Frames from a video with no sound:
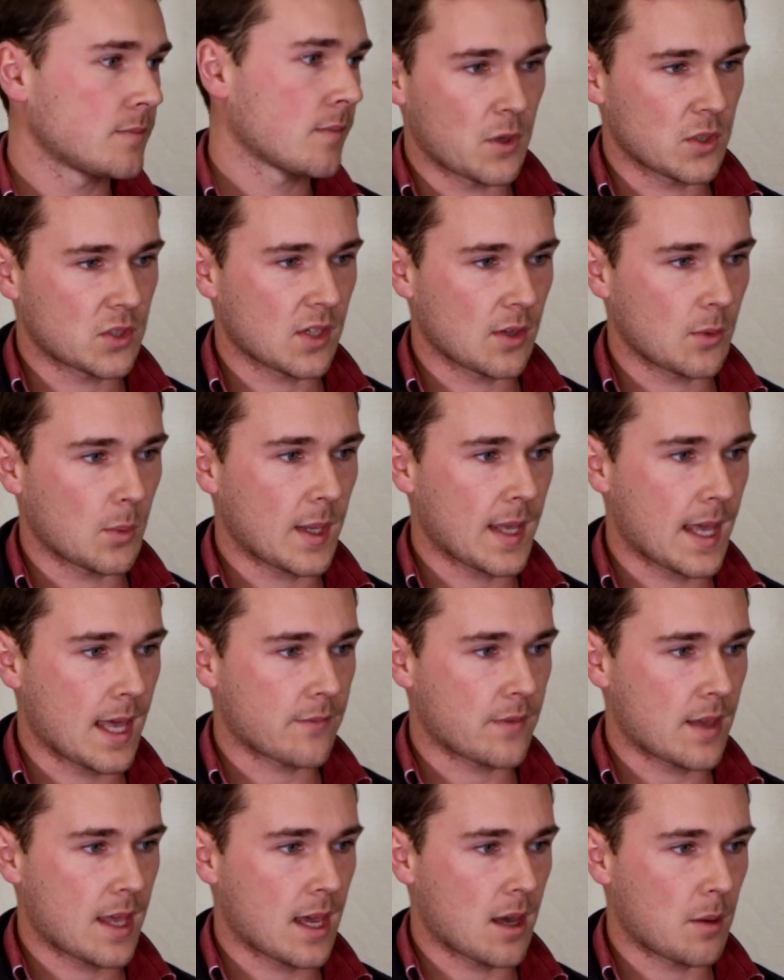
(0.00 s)
Firstly, we
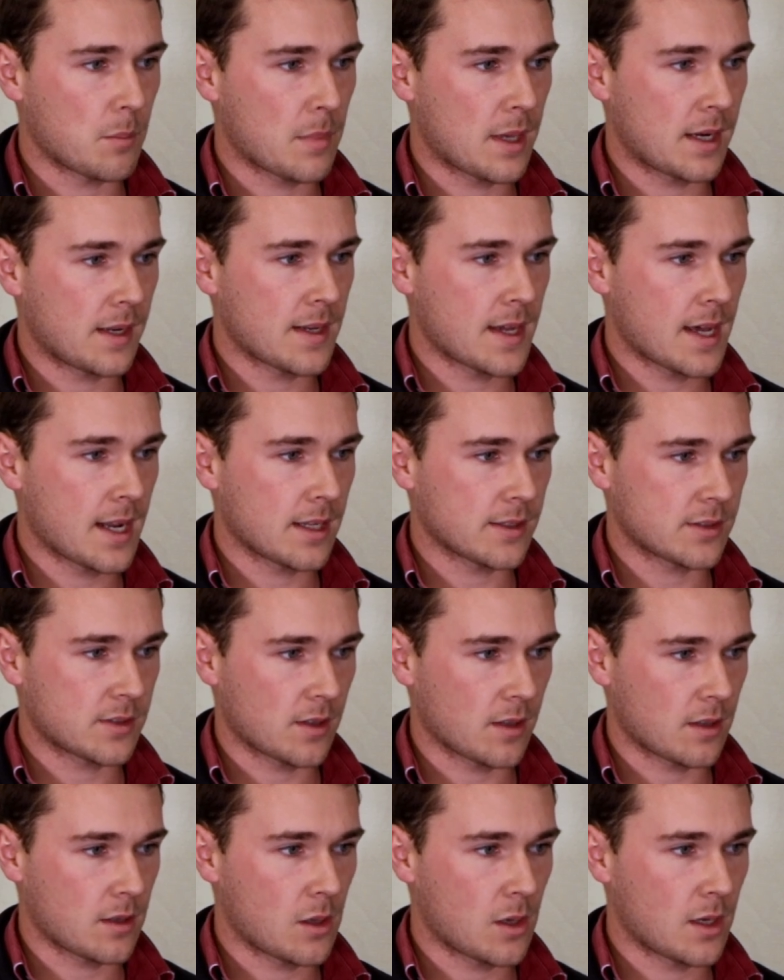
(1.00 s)
have our metadata,
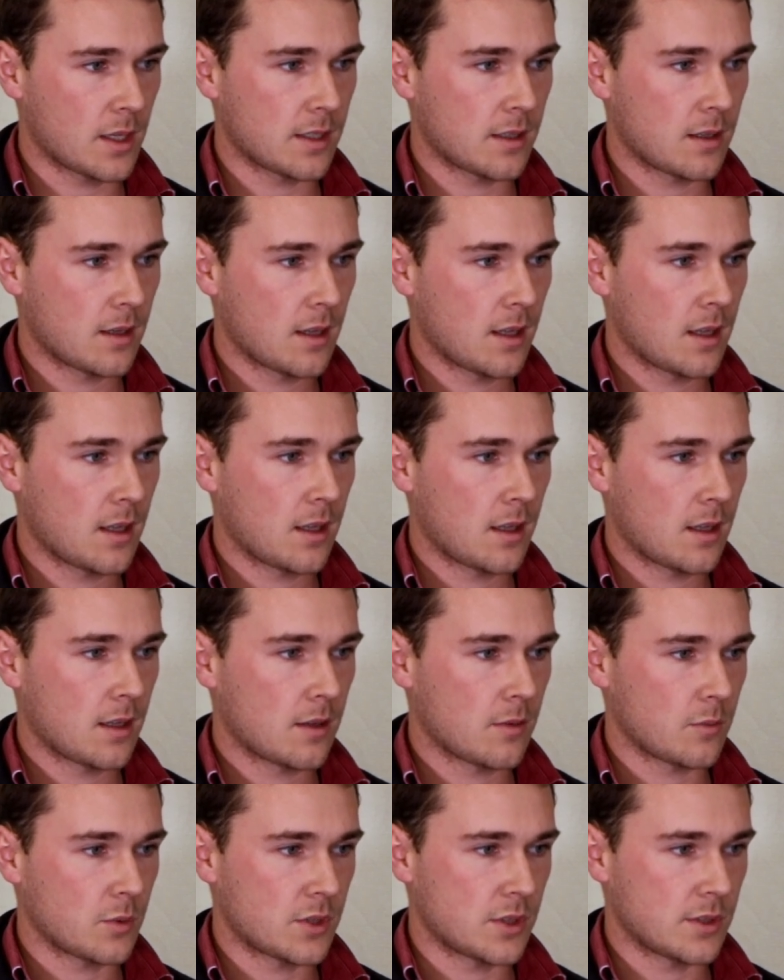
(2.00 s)
so the client,
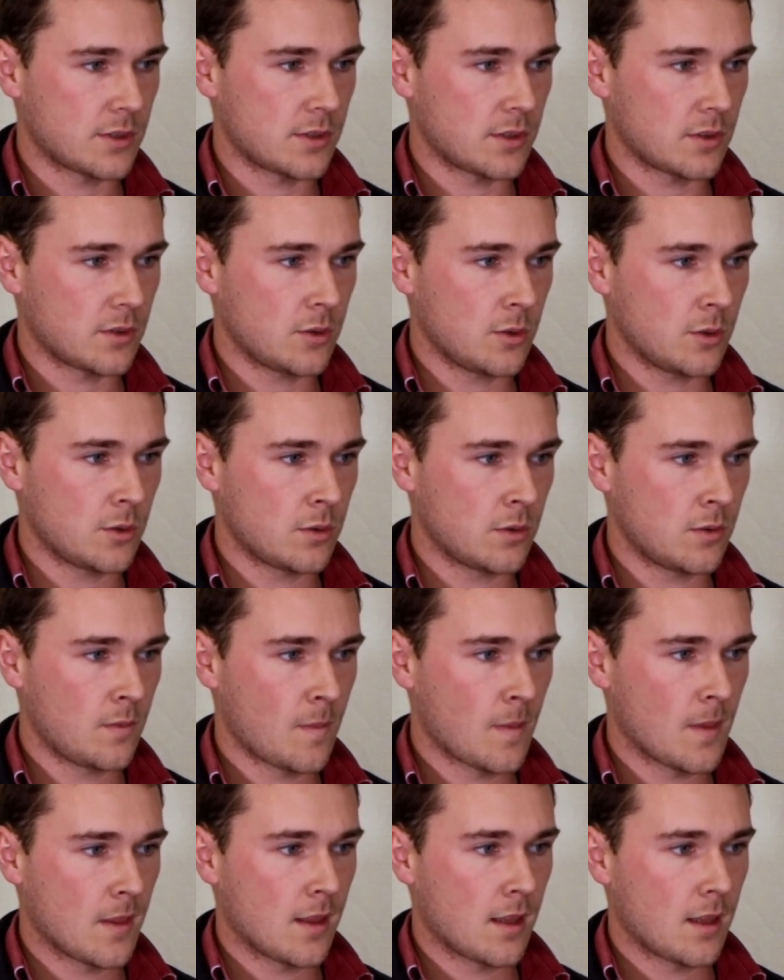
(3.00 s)
which is you,
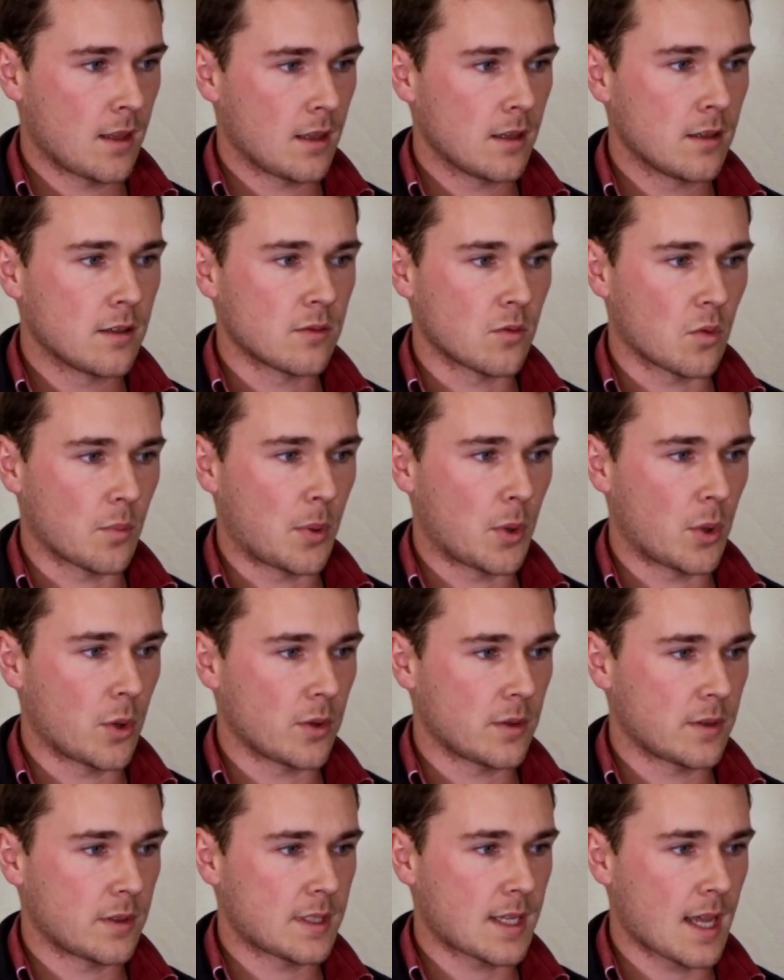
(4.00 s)

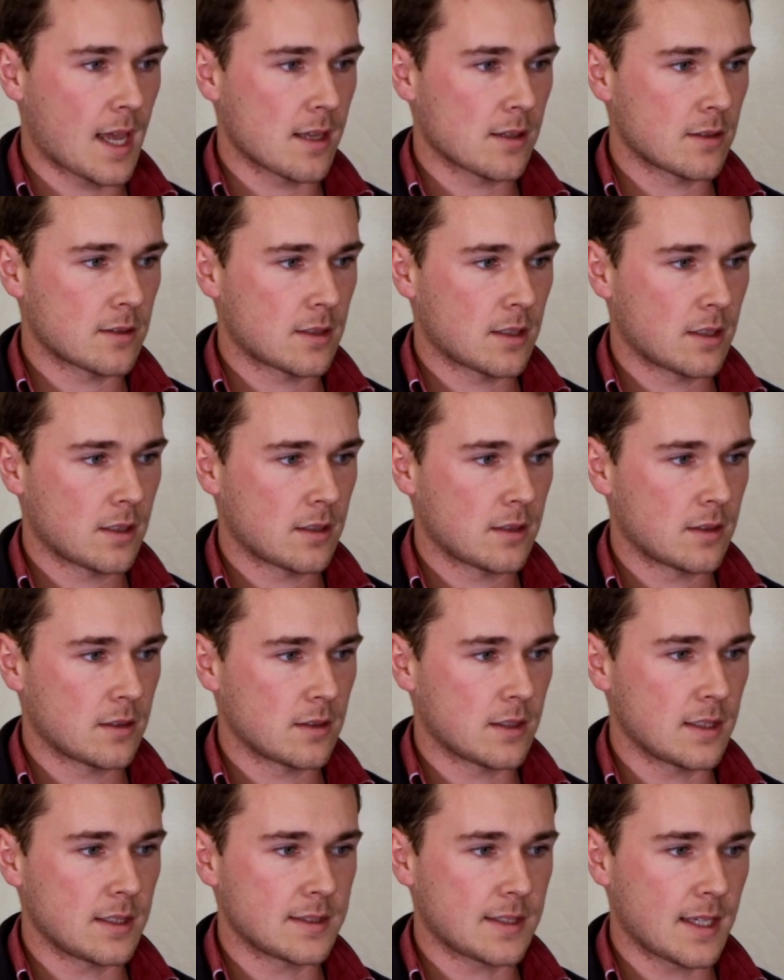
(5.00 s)
report date,
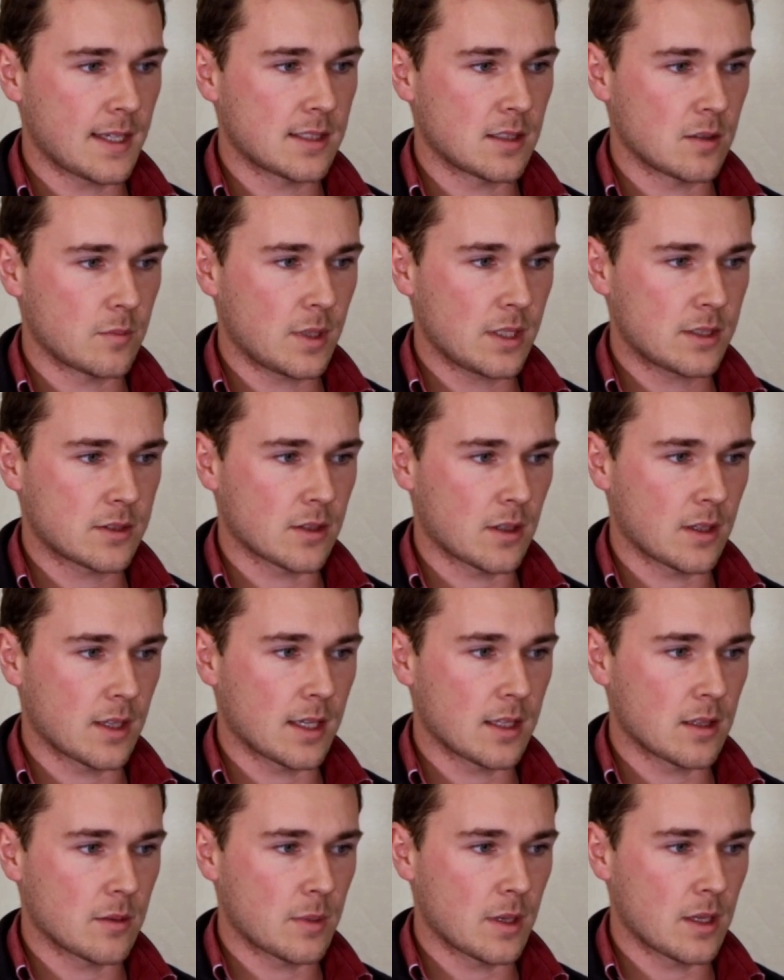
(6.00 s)
the season mix, so
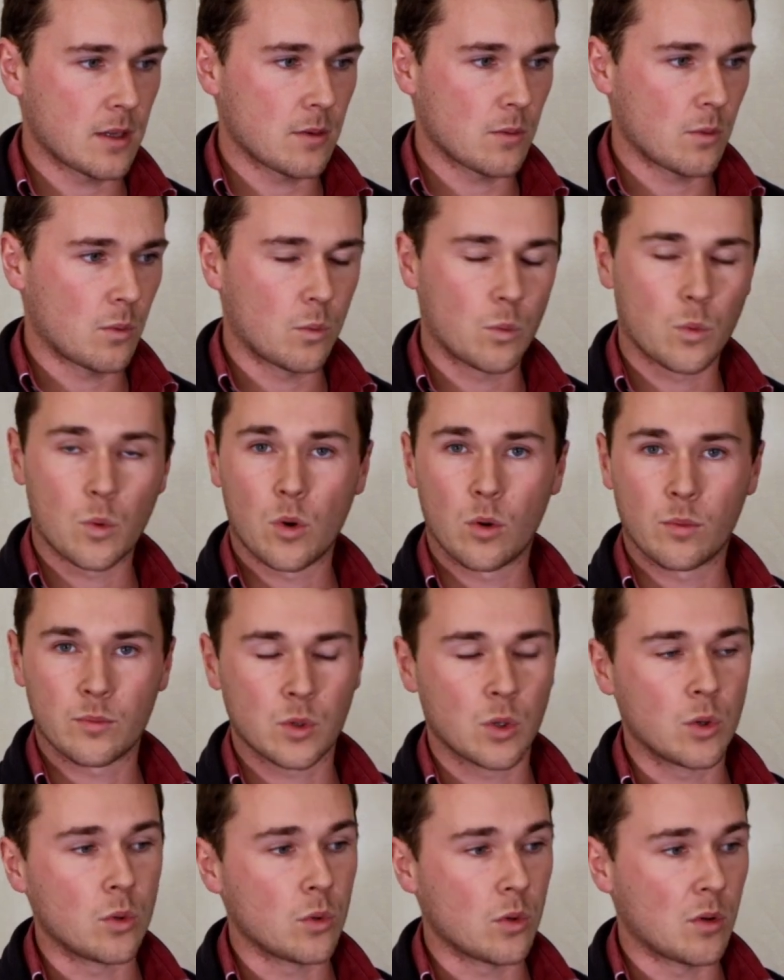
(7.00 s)
it'll either be warm,
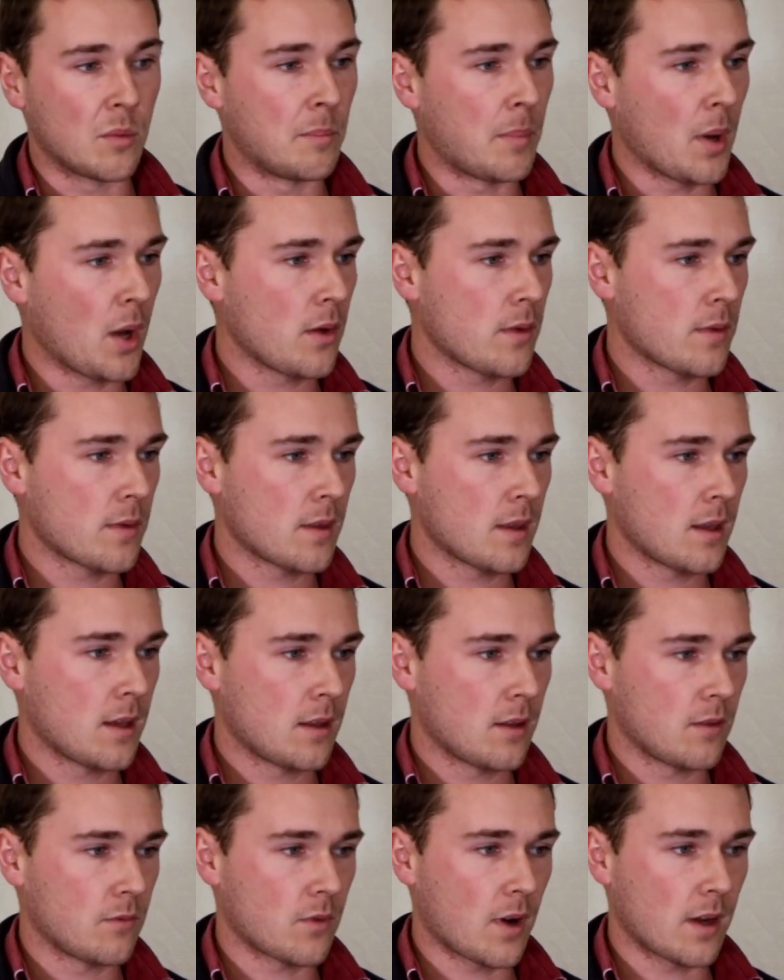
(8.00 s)
cool, or both,
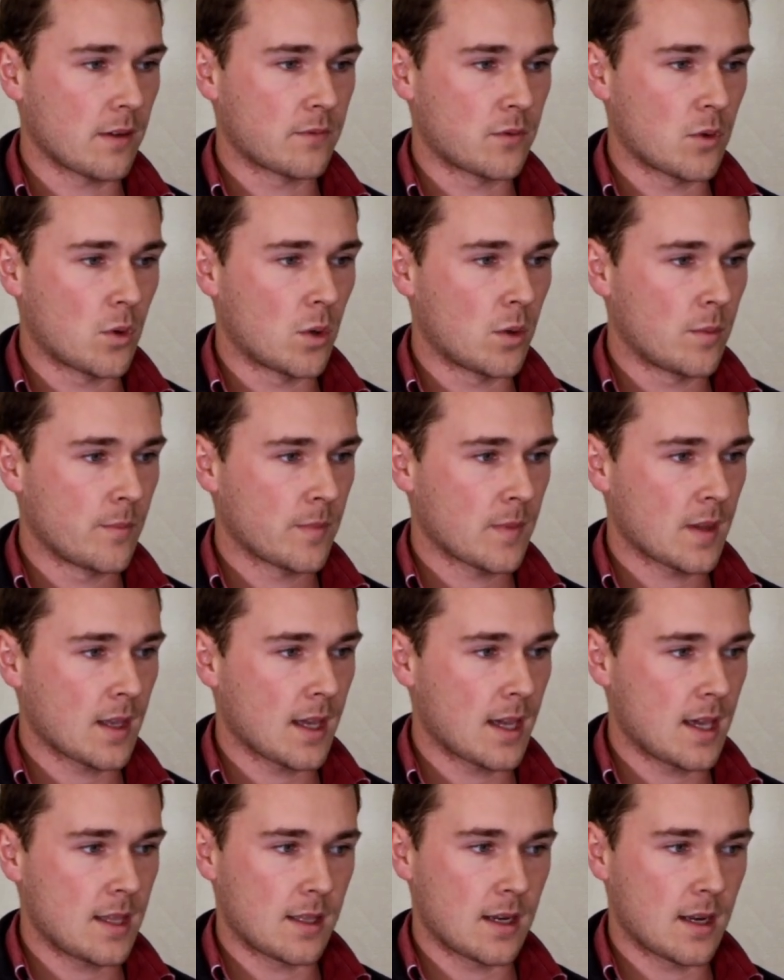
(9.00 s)
rainfall,
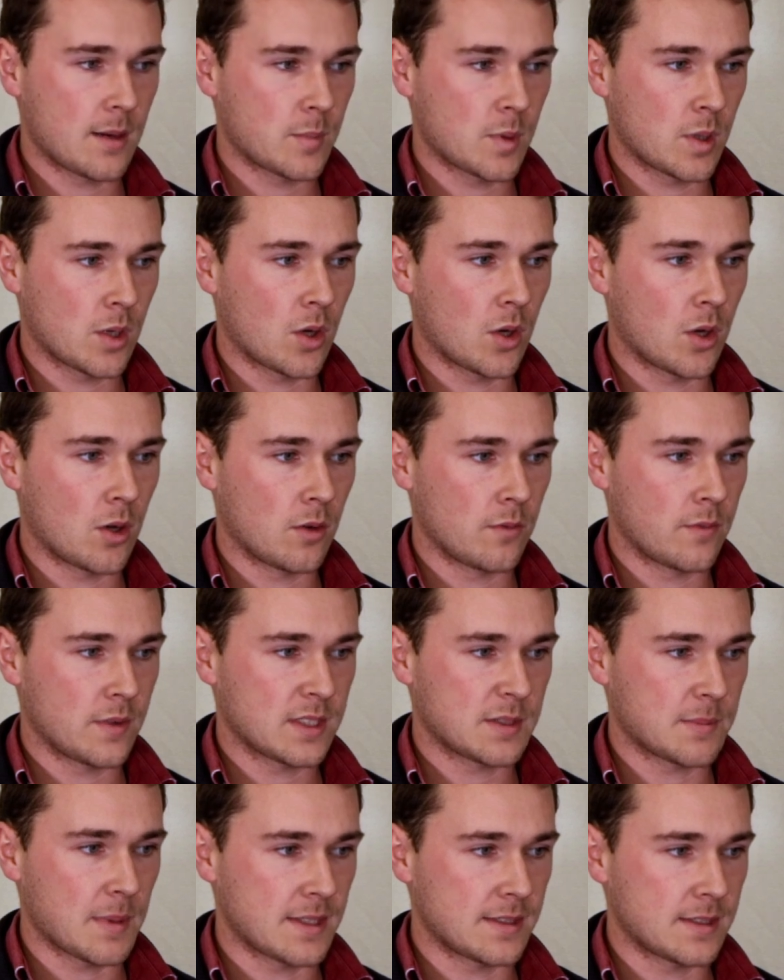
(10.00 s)
and the number of
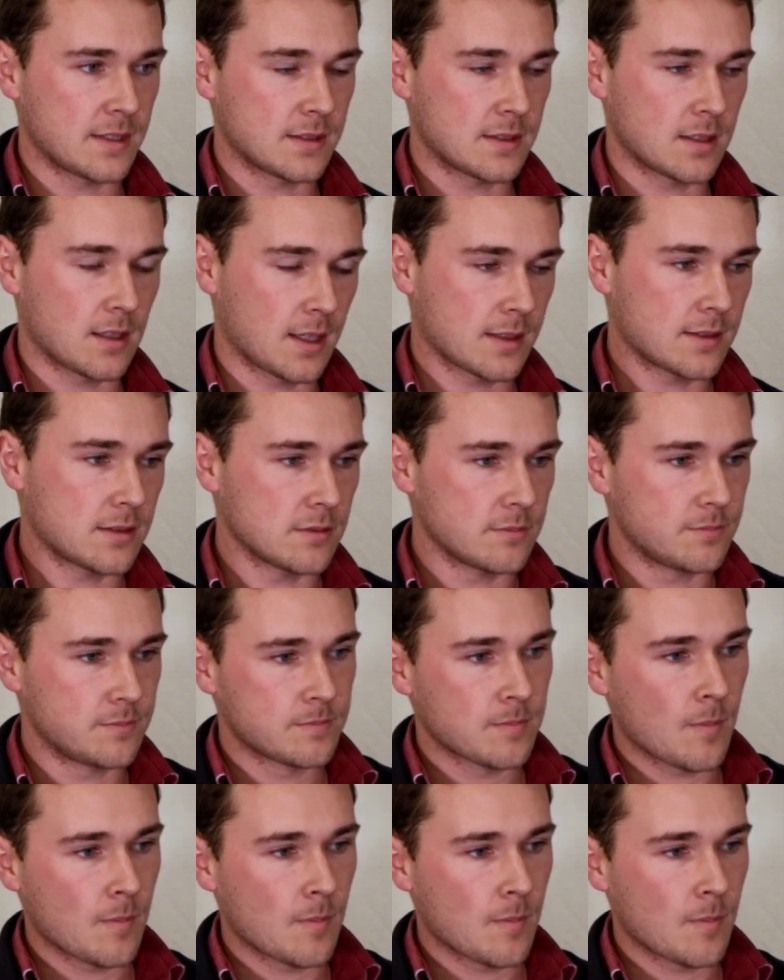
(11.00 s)
species selected.